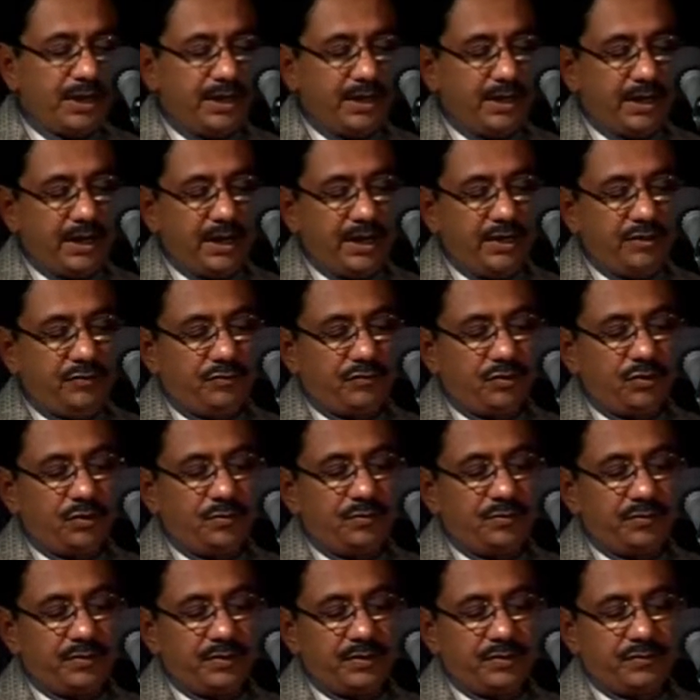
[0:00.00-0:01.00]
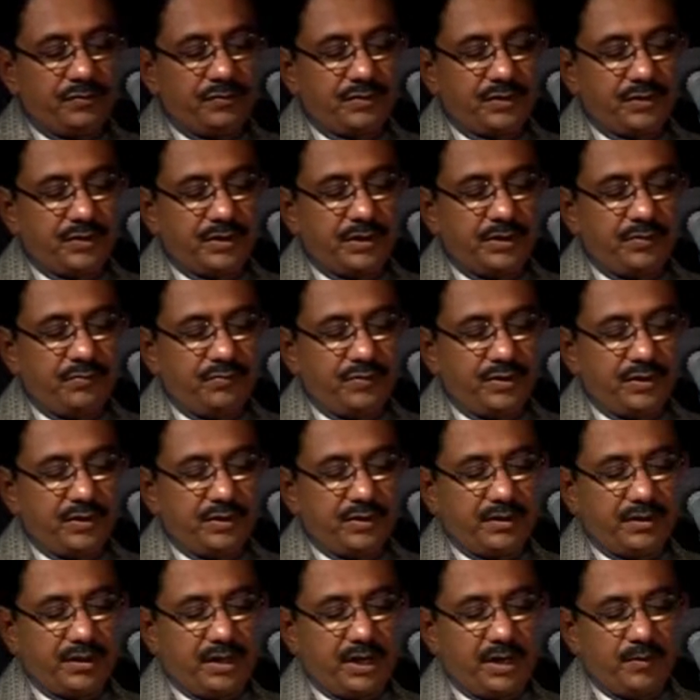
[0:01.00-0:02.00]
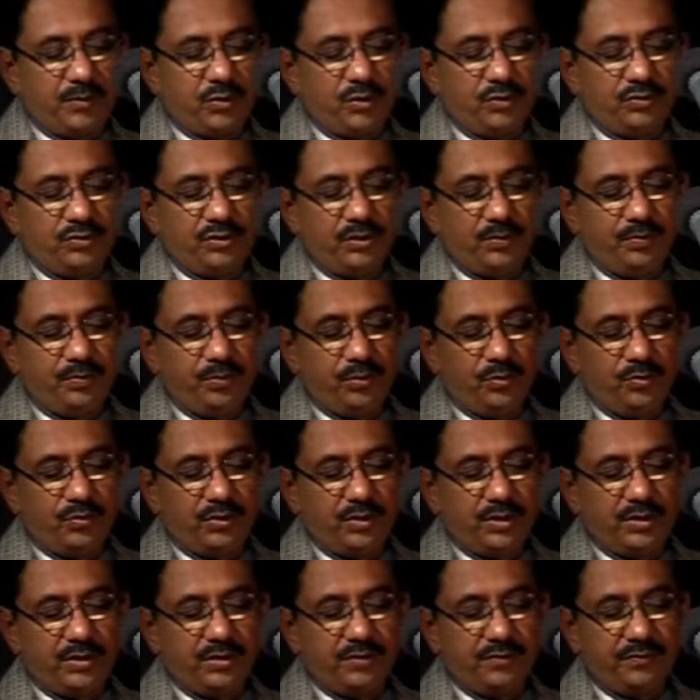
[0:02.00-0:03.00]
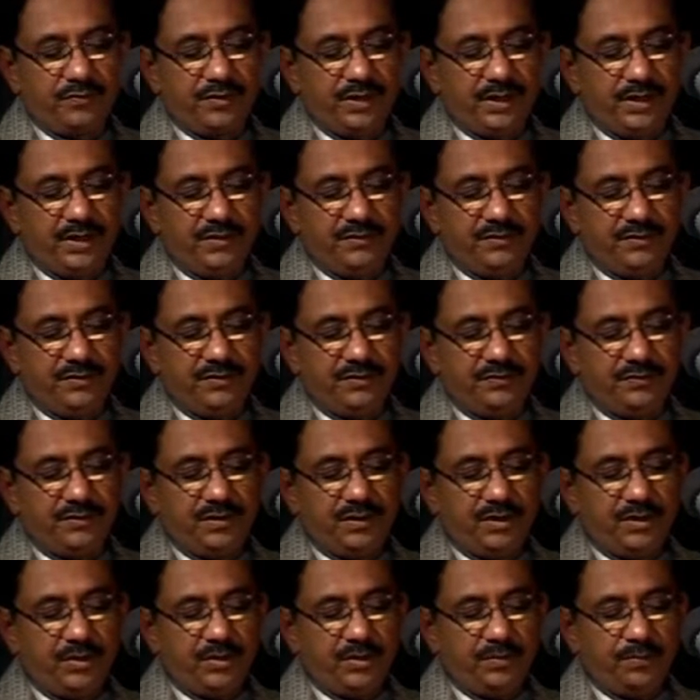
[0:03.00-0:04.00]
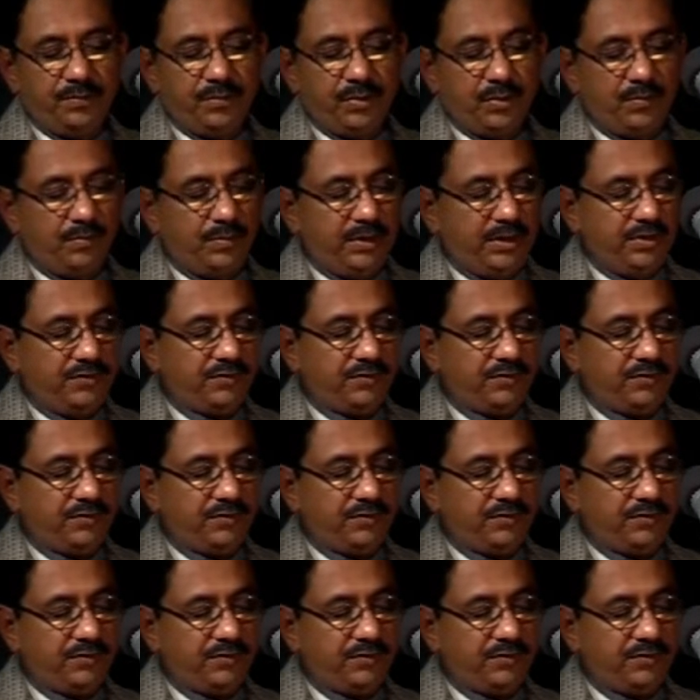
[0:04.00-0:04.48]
After some decades of constructive work among the poorer villages,